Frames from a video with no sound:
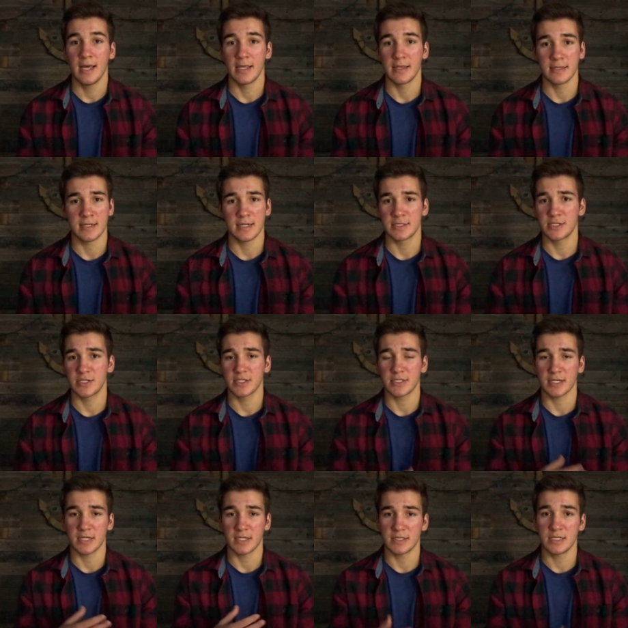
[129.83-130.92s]
And then it's just
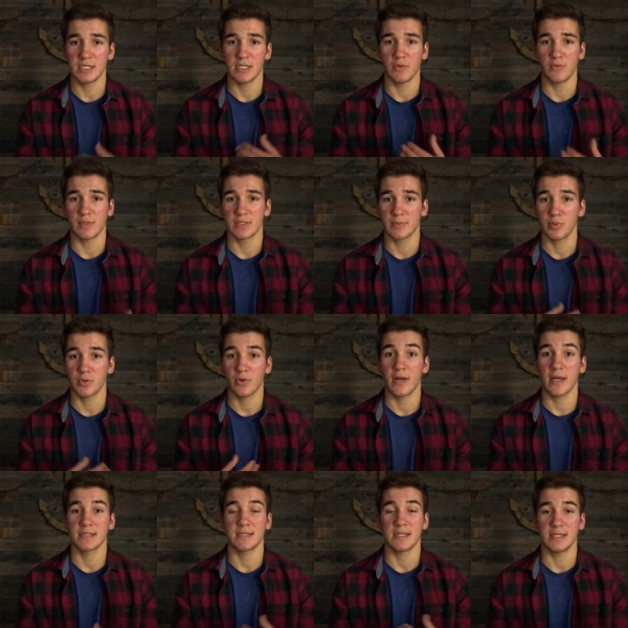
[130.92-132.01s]
a continuous
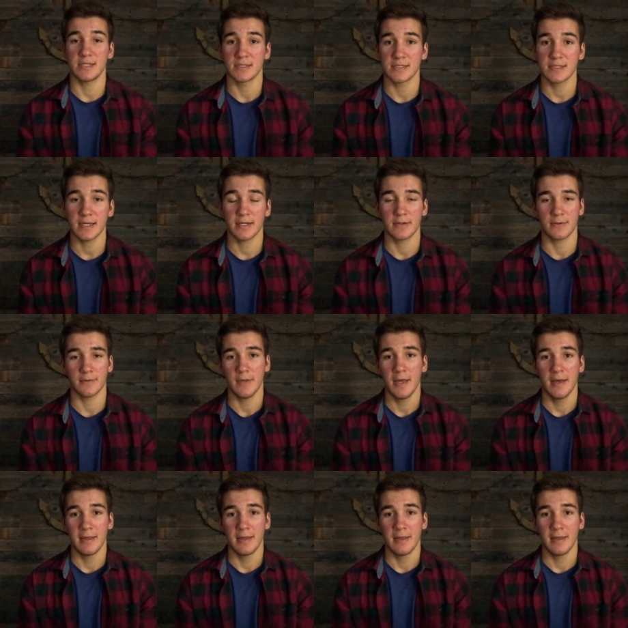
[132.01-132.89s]
procrastination cycle